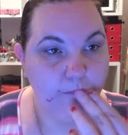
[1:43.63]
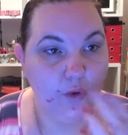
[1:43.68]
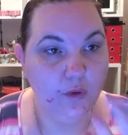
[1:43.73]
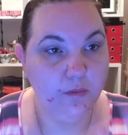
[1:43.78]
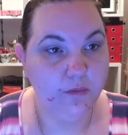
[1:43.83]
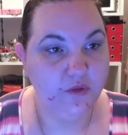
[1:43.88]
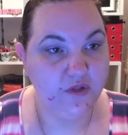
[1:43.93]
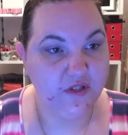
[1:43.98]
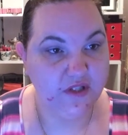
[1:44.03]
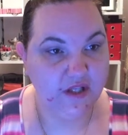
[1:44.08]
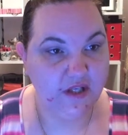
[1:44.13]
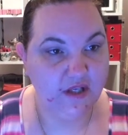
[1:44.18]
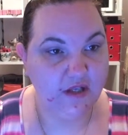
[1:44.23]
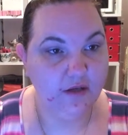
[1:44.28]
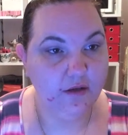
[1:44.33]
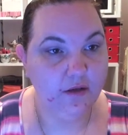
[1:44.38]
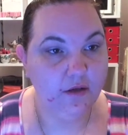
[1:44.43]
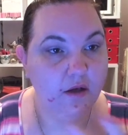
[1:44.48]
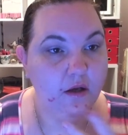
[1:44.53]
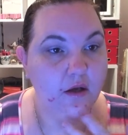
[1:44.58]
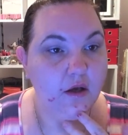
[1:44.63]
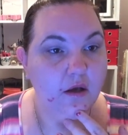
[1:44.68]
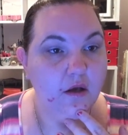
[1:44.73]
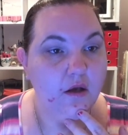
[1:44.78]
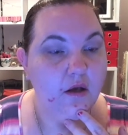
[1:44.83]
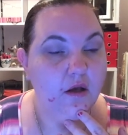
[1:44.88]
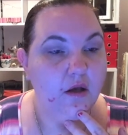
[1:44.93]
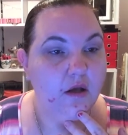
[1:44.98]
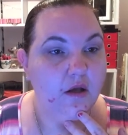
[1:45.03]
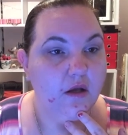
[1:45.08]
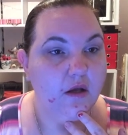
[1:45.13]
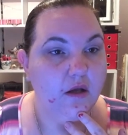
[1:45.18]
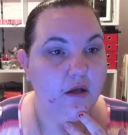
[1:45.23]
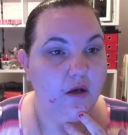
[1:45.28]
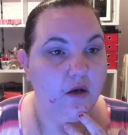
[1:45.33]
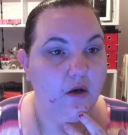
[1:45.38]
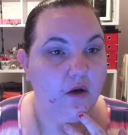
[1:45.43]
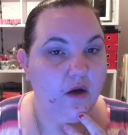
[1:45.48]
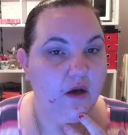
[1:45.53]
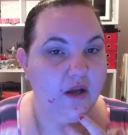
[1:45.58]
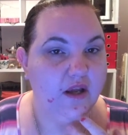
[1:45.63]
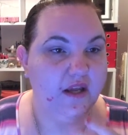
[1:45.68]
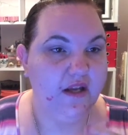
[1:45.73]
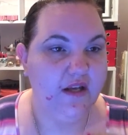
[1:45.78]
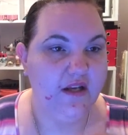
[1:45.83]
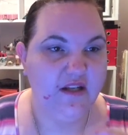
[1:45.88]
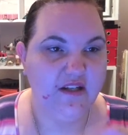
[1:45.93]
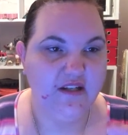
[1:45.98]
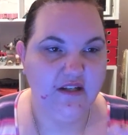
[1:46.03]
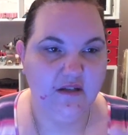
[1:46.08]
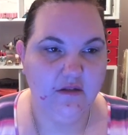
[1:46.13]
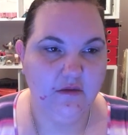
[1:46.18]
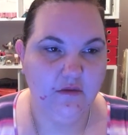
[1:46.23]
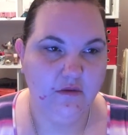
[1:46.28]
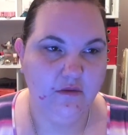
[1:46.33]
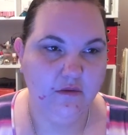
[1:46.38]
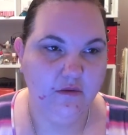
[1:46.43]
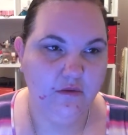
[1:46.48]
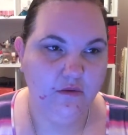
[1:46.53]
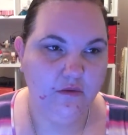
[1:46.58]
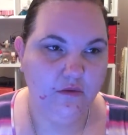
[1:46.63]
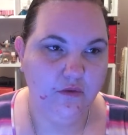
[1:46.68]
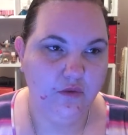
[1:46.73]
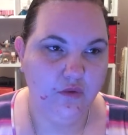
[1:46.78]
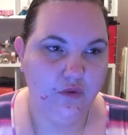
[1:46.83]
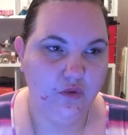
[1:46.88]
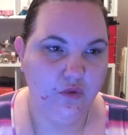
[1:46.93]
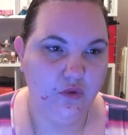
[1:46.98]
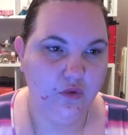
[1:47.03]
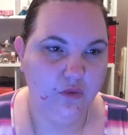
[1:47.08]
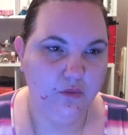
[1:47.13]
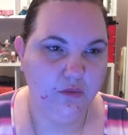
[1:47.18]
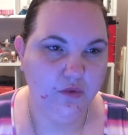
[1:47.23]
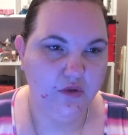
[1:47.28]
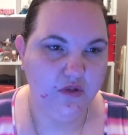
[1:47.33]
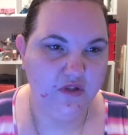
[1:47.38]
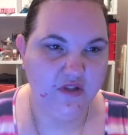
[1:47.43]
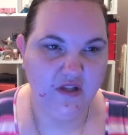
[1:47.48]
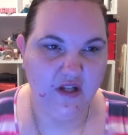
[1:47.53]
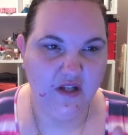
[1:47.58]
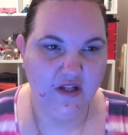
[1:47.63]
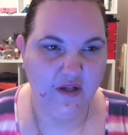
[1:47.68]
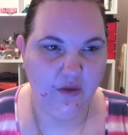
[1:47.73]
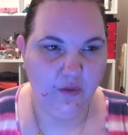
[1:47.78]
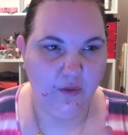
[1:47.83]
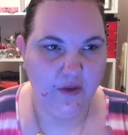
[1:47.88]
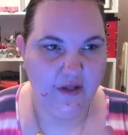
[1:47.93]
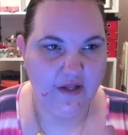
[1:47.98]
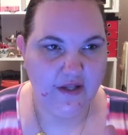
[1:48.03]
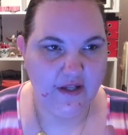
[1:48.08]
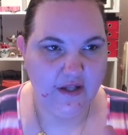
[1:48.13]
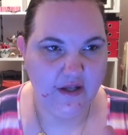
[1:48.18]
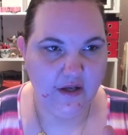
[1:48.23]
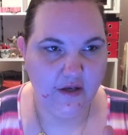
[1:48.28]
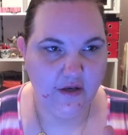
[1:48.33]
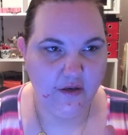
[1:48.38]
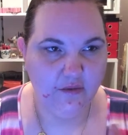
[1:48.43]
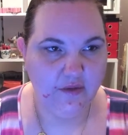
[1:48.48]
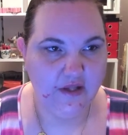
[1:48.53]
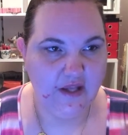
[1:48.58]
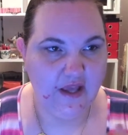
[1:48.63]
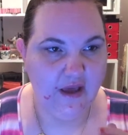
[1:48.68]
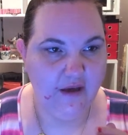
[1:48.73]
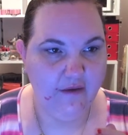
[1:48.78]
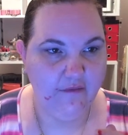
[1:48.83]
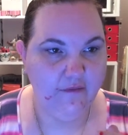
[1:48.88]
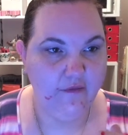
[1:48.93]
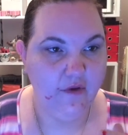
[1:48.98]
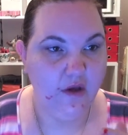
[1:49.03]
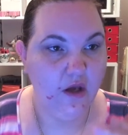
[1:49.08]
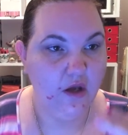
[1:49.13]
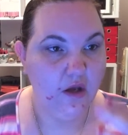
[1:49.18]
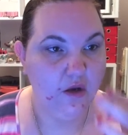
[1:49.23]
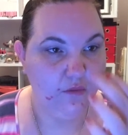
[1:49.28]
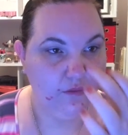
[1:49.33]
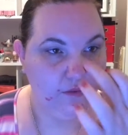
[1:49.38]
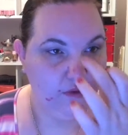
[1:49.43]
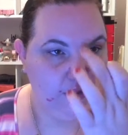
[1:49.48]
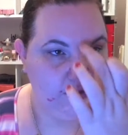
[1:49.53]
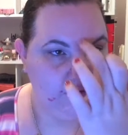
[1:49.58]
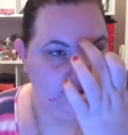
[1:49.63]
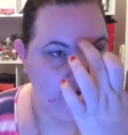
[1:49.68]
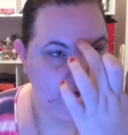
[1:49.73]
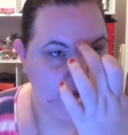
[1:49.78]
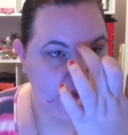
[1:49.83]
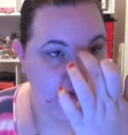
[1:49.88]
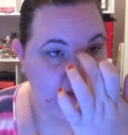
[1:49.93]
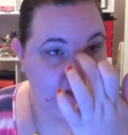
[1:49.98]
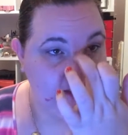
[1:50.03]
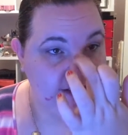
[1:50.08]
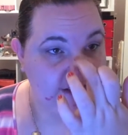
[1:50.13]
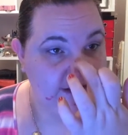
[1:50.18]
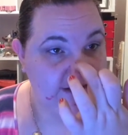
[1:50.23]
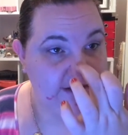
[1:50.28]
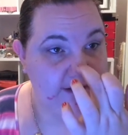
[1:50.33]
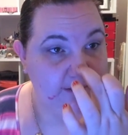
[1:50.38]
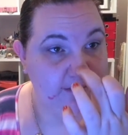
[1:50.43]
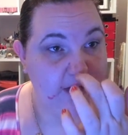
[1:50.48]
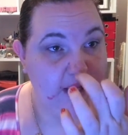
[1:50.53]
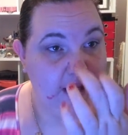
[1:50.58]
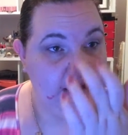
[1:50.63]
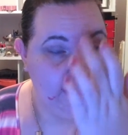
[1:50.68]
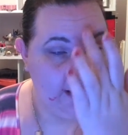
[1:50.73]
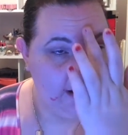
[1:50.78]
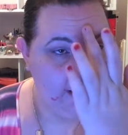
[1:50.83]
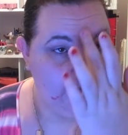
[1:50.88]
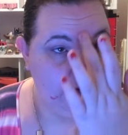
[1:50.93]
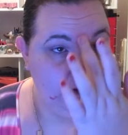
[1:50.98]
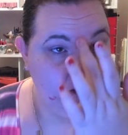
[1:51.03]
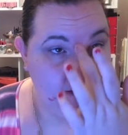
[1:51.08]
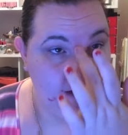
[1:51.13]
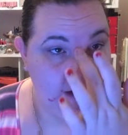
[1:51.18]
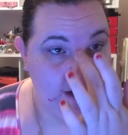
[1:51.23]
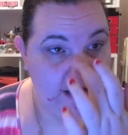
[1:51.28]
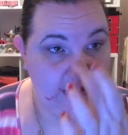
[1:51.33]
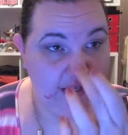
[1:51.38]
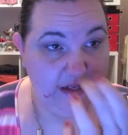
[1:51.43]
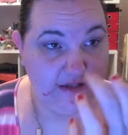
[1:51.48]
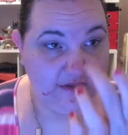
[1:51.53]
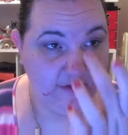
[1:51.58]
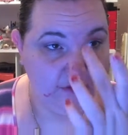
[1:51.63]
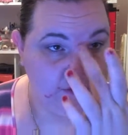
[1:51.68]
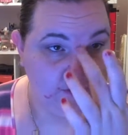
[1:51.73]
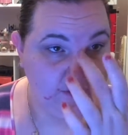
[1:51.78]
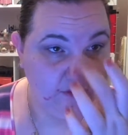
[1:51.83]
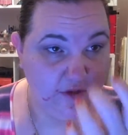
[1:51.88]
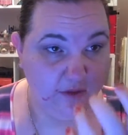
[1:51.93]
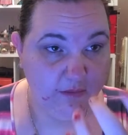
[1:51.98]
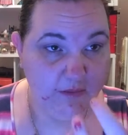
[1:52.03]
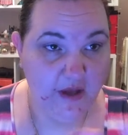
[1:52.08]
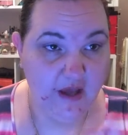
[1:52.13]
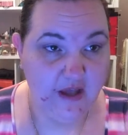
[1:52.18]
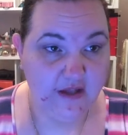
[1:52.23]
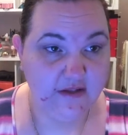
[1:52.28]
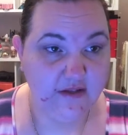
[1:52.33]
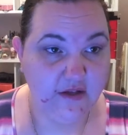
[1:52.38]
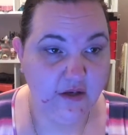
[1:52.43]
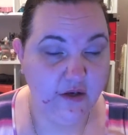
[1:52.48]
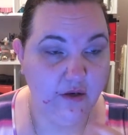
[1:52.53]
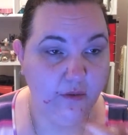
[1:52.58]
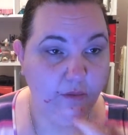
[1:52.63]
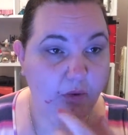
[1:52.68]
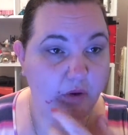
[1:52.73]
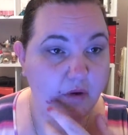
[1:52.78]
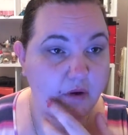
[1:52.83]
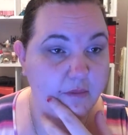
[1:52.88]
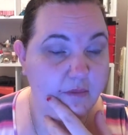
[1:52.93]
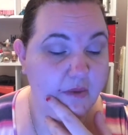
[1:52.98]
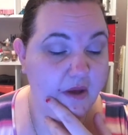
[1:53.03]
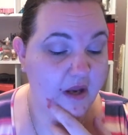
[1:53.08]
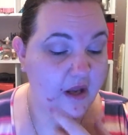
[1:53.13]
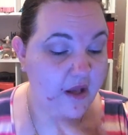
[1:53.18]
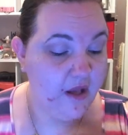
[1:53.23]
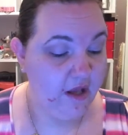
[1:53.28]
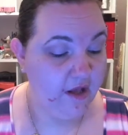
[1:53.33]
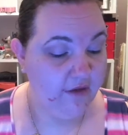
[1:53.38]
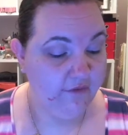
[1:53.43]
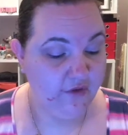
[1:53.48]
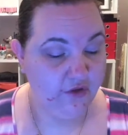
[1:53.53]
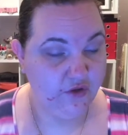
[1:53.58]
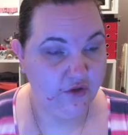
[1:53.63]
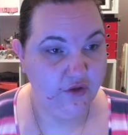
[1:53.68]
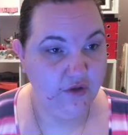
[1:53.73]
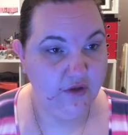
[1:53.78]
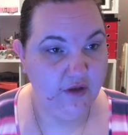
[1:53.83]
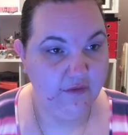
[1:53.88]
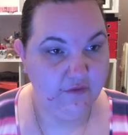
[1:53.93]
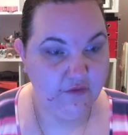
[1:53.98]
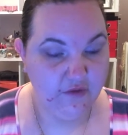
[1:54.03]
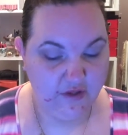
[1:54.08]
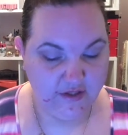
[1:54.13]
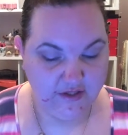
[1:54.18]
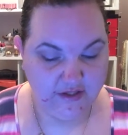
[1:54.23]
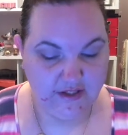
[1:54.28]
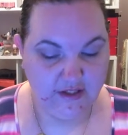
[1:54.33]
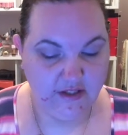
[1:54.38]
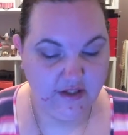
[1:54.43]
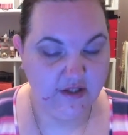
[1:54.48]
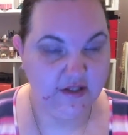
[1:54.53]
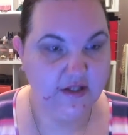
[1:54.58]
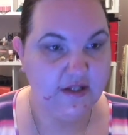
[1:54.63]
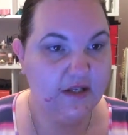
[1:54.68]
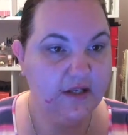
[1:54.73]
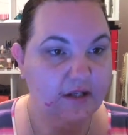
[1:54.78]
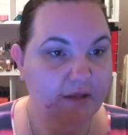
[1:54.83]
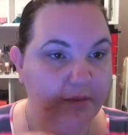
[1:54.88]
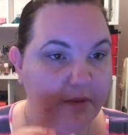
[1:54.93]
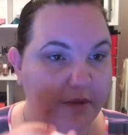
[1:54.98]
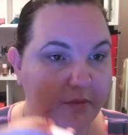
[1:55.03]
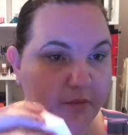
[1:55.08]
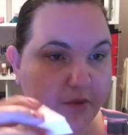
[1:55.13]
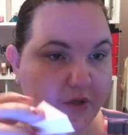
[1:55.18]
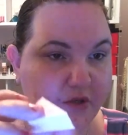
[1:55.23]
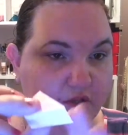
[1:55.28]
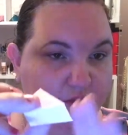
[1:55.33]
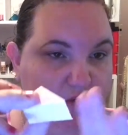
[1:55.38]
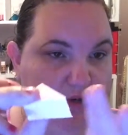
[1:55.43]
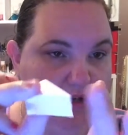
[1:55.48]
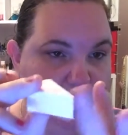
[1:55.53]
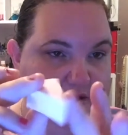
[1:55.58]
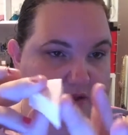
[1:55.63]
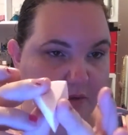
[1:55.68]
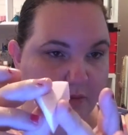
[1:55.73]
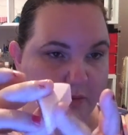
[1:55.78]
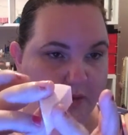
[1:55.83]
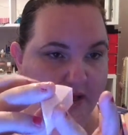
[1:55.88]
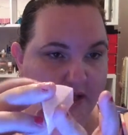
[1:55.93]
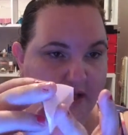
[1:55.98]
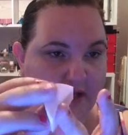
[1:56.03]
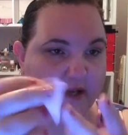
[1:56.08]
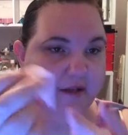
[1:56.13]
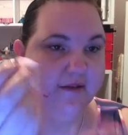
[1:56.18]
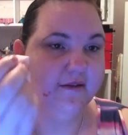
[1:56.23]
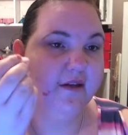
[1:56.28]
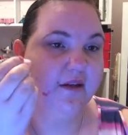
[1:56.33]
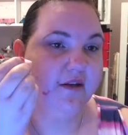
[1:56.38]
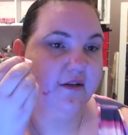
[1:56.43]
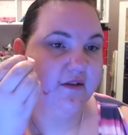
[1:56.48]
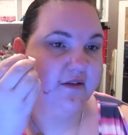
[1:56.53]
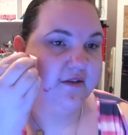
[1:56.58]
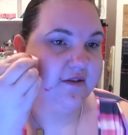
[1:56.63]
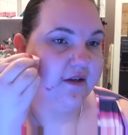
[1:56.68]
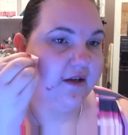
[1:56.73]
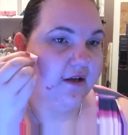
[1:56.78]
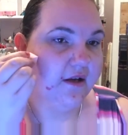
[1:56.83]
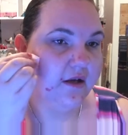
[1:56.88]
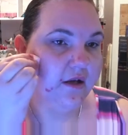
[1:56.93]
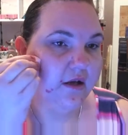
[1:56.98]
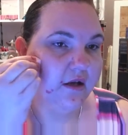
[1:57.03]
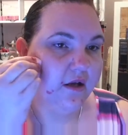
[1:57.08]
normal skin. I get normal to slightly oily. I don't really have really dry skin except here, and that's not too bad, so don't worry. But if you do have dry skin, just get a little bit of moisturiser on one of these and just